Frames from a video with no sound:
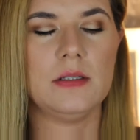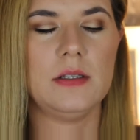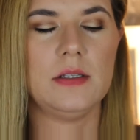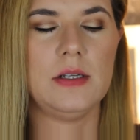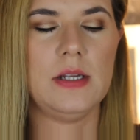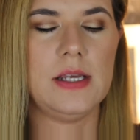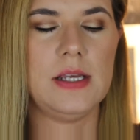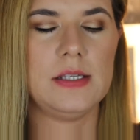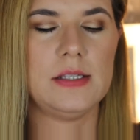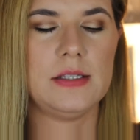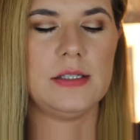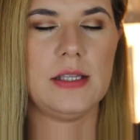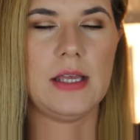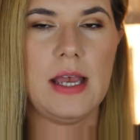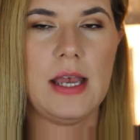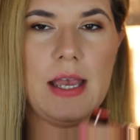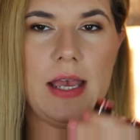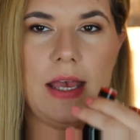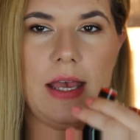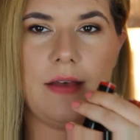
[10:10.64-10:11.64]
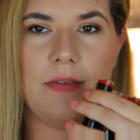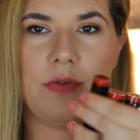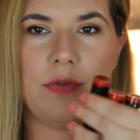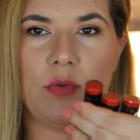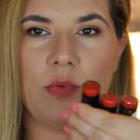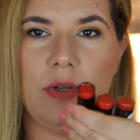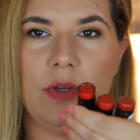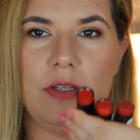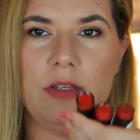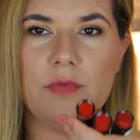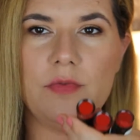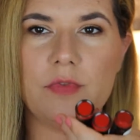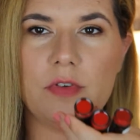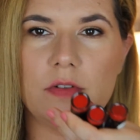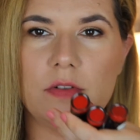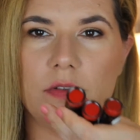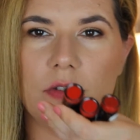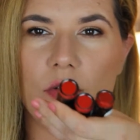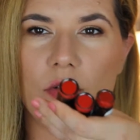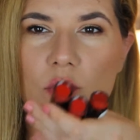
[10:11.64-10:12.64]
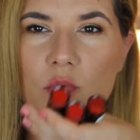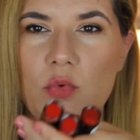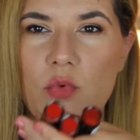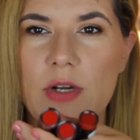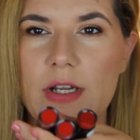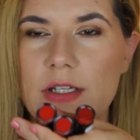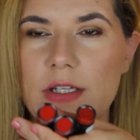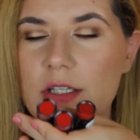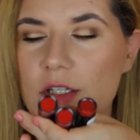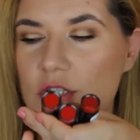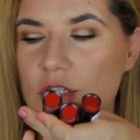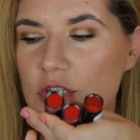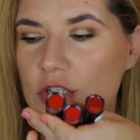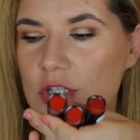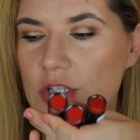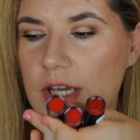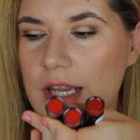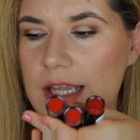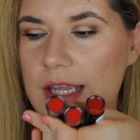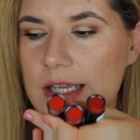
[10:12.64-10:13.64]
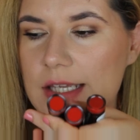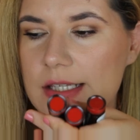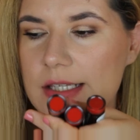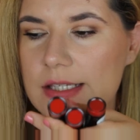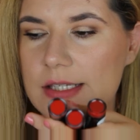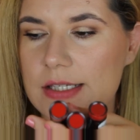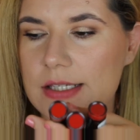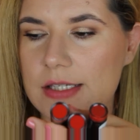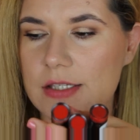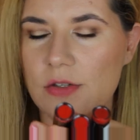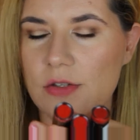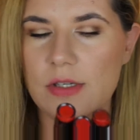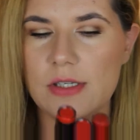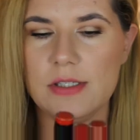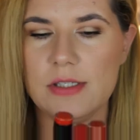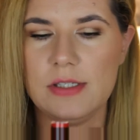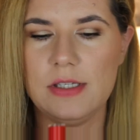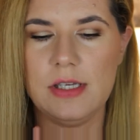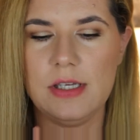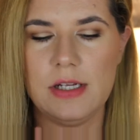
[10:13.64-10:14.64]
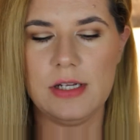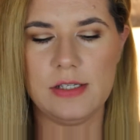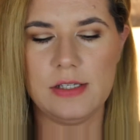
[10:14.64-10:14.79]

The next, I had three different red shades, as you can see.